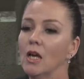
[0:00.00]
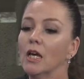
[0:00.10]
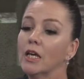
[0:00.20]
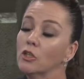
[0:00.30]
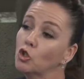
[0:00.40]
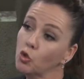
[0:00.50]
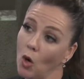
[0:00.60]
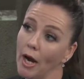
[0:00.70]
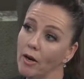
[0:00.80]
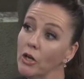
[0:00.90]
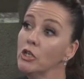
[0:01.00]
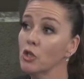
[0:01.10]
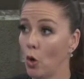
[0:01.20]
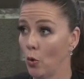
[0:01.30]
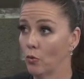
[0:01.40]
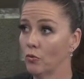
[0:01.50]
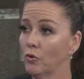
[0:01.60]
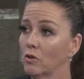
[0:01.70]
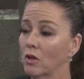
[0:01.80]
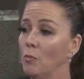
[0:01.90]
He had tried on his own
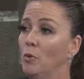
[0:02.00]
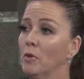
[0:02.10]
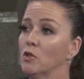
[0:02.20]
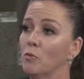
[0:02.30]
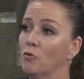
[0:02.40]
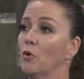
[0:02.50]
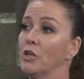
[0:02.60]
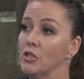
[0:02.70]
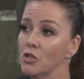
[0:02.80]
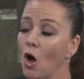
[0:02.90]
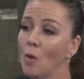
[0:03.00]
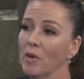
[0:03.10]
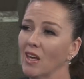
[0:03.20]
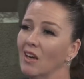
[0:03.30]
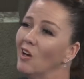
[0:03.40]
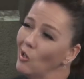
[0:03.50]
for a couple months before he saw me,